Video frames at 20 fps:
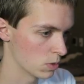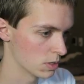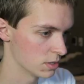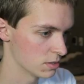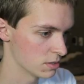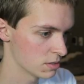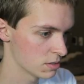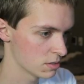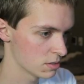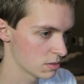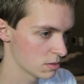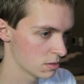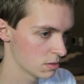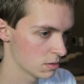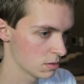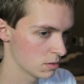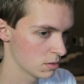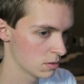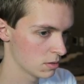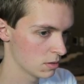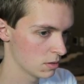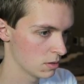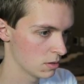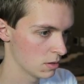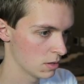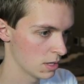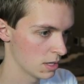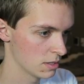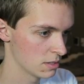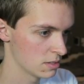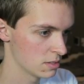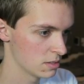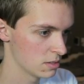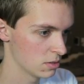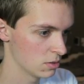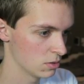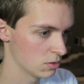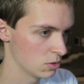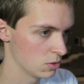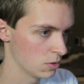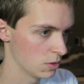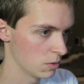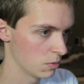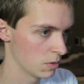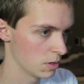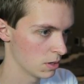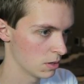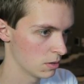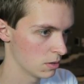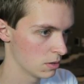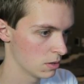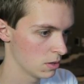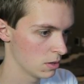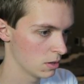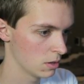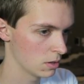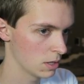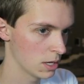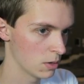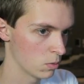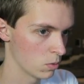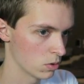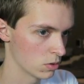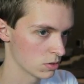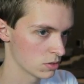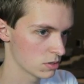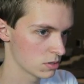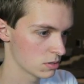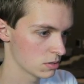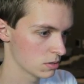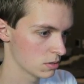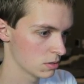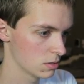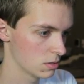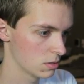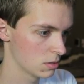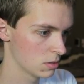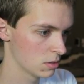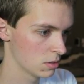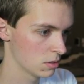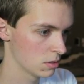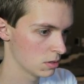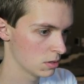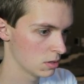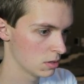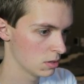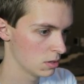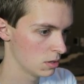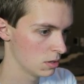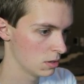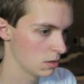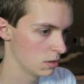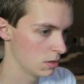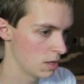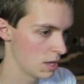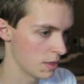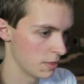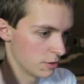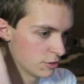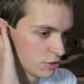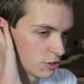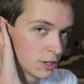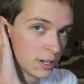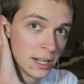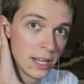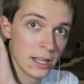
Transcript: ones. That's still doing well. Clan Wars. And they're starting